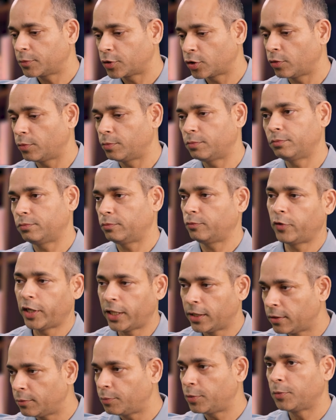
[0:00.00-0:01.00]
So
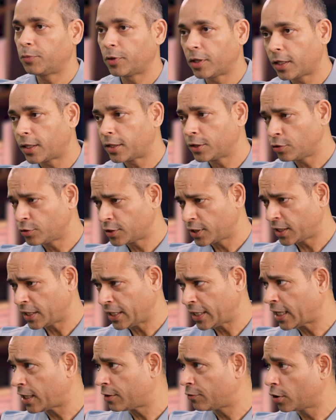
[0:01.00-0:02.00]
when people are using
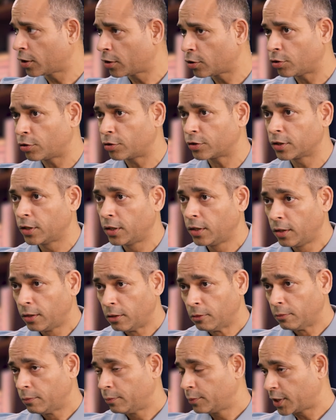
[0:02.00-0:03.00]
AI workloads,
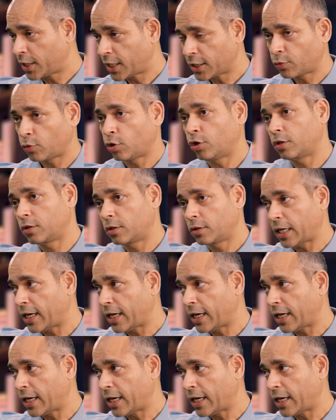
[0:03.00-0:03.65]
guess what?